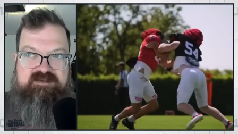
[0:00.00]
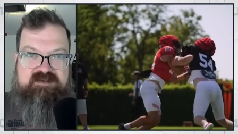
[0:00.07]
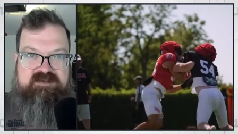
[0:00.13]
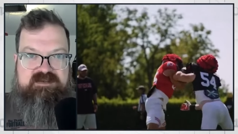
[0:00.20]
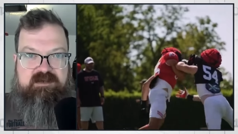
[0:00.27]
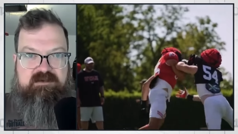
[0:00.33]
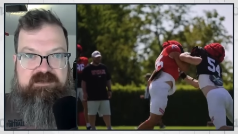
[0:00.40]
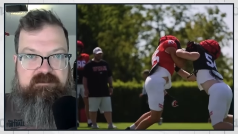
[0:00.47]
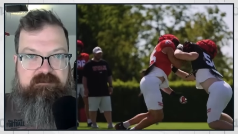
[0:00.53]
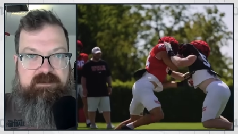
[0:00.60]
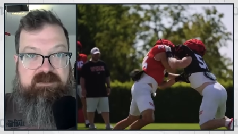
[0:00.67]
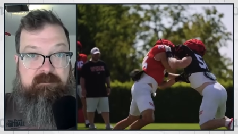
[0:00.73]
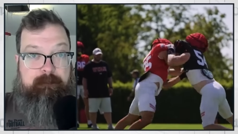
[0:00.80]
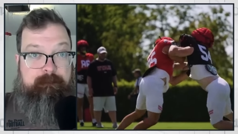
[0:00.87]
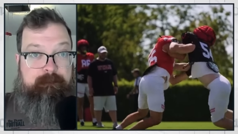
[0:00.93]
you necessarily to be
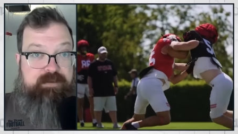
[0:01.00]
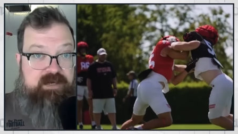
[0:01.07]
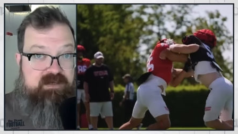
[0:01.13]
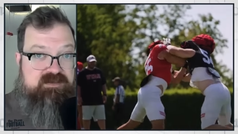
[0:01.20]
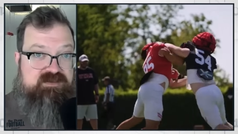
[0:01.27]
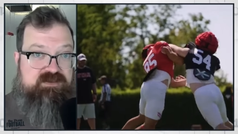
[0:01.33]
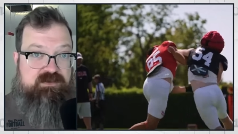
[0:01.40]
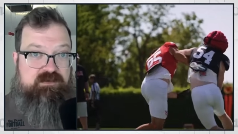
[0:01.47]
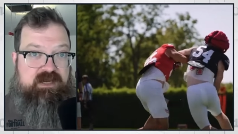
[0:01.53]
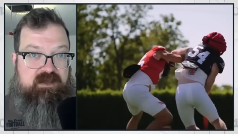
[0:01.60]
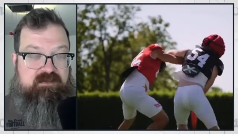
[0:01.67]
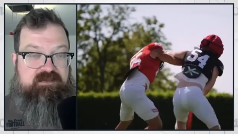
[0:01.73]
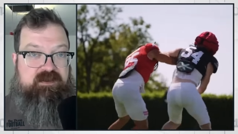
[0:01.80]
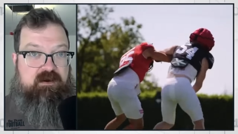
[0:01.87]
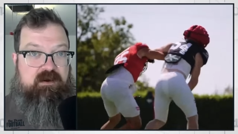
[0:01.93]
the biggest dude
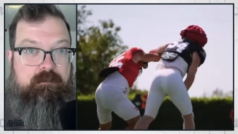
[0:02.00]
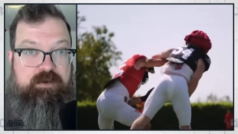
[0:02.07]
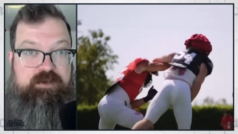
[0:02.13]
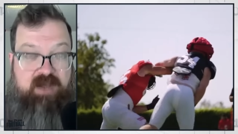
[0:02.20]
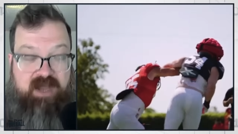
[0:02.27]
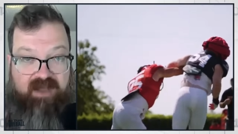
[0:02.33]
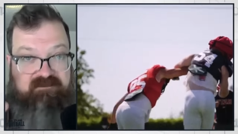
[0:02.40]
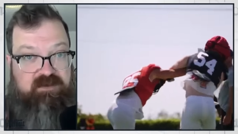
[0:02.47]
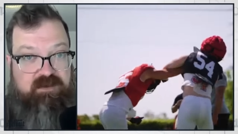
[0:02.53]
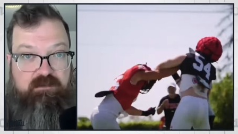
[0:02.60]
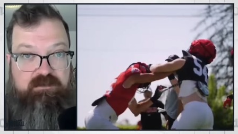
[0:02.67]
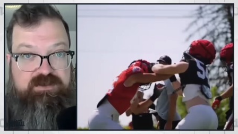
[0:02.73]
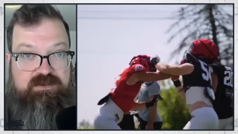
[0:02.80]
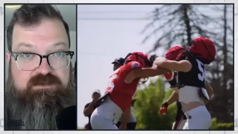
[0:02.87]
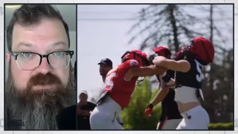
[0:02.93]
out there, but you have to know
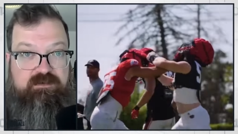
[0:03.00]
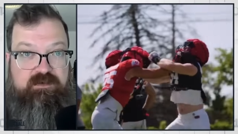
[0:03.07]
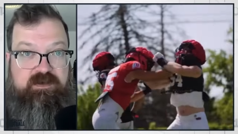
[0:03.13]
what you're